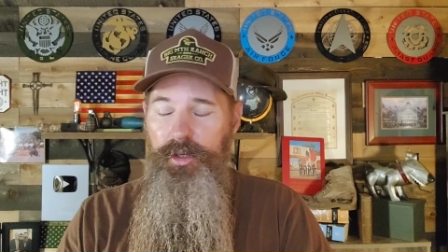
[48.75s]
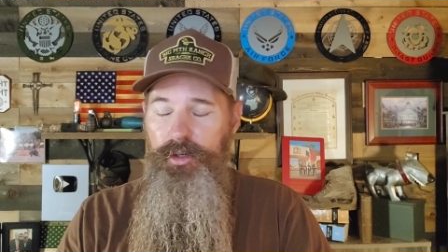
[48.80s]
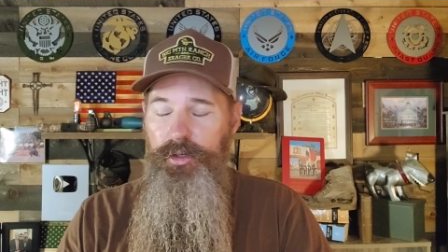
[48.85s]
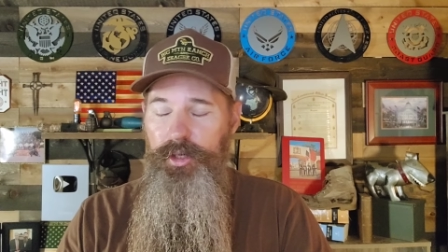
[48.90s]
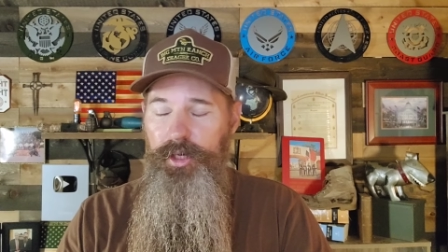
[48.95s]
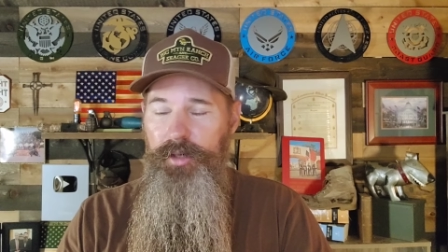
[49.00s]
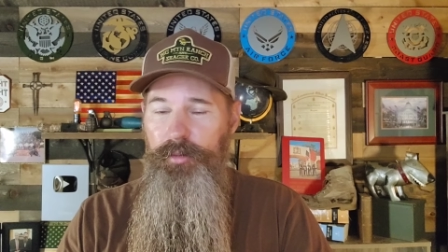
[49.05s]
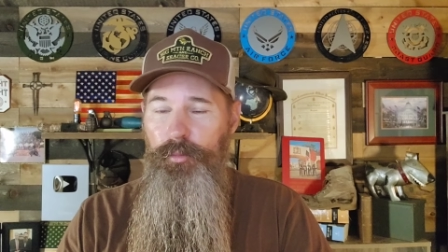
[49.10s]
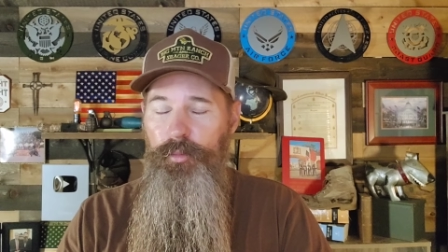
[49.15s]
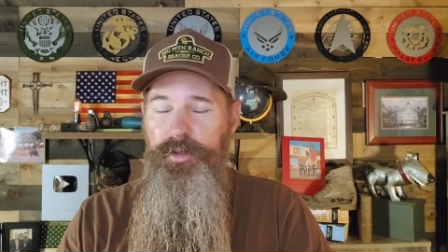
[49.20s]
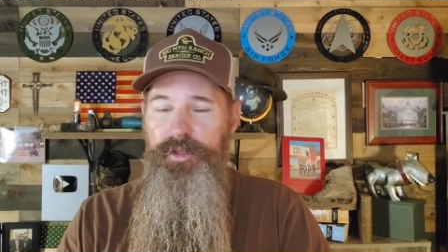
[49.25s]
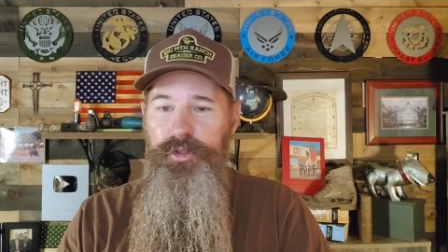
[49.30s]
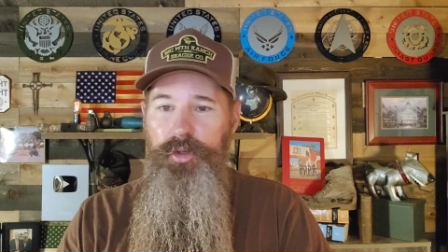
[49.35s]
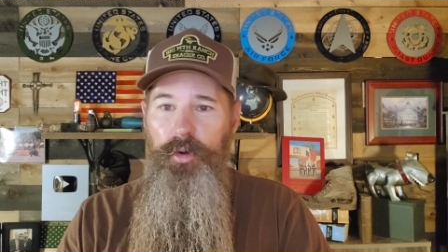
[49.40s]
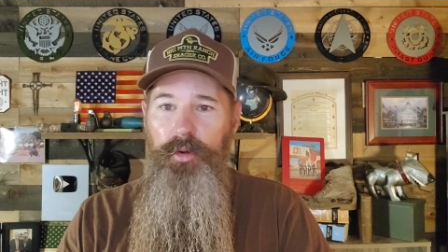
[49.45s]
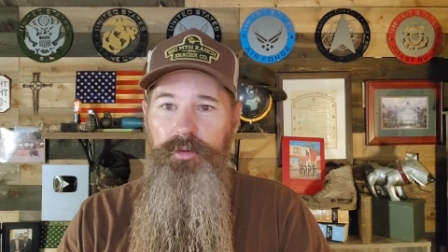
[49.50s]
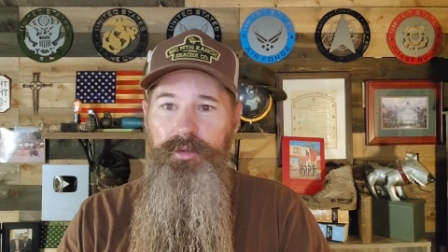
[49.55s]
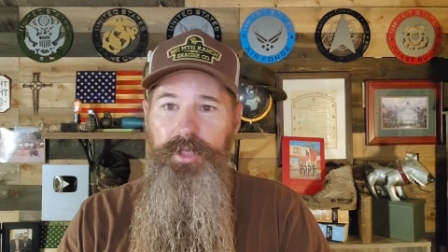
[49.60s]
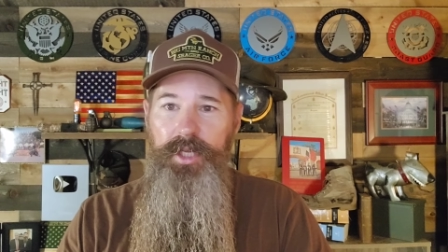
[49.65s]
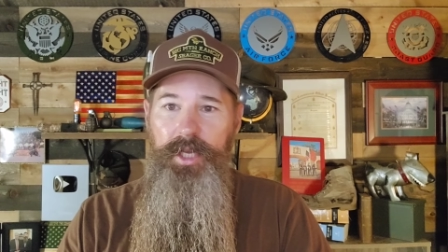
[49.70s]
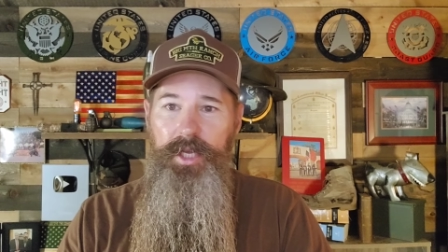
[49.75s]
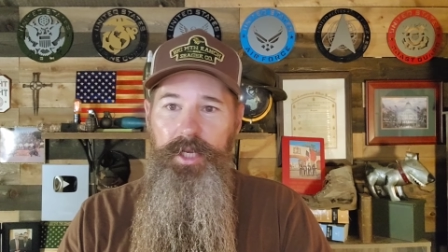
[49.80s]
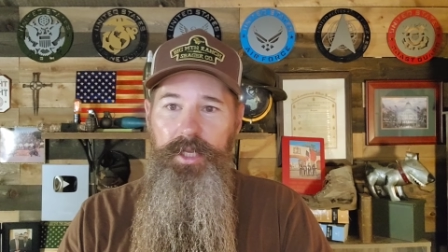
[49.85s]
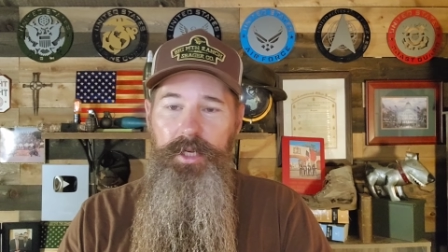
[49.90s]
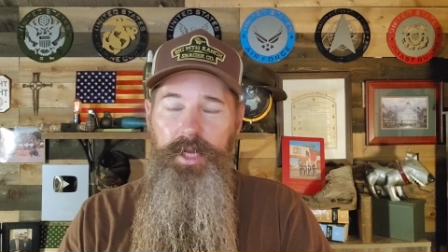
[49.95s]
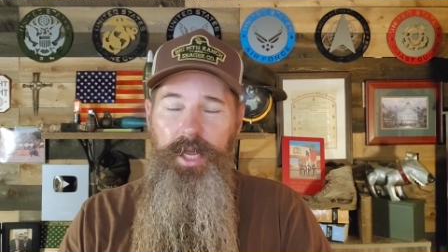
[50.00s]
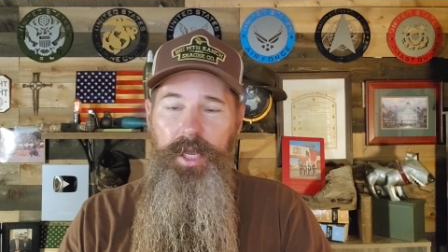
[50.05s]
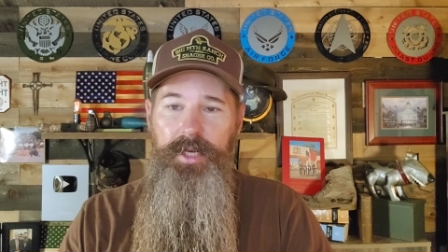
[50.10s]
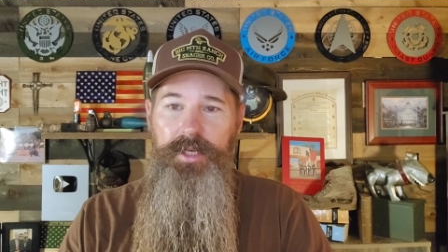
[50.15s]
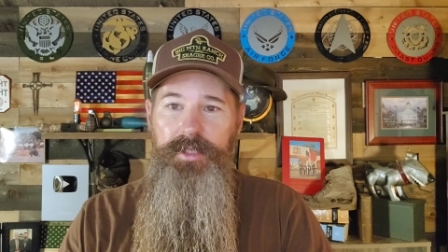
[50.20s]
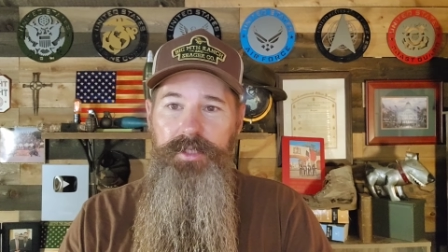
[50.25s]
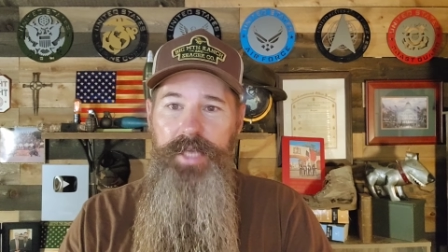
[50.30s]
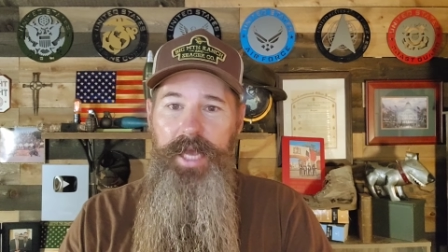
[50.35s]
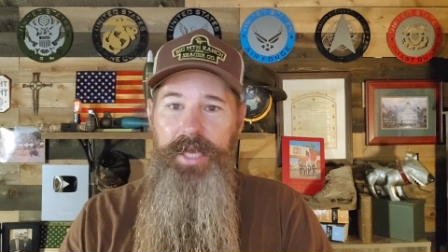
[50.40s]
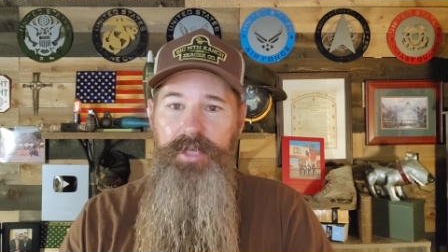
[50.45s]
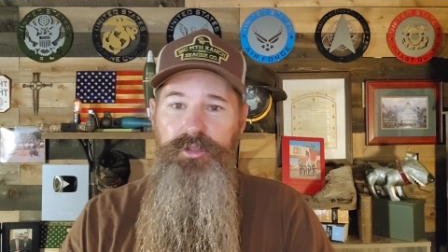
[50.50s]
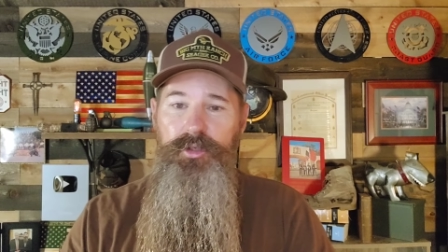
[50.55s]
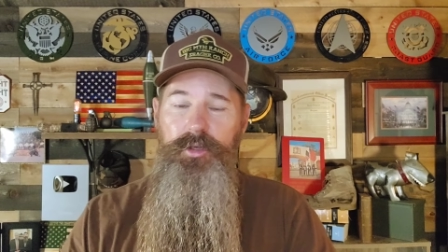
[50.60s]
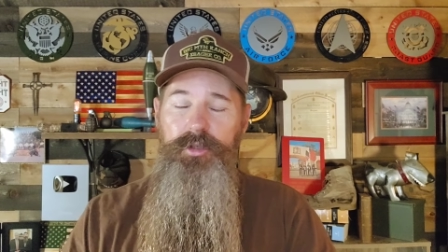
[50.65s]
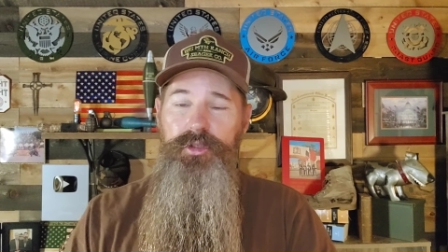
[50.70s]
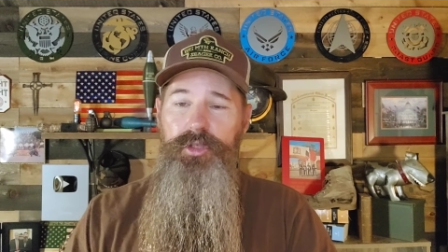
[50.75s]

could result in a disaster.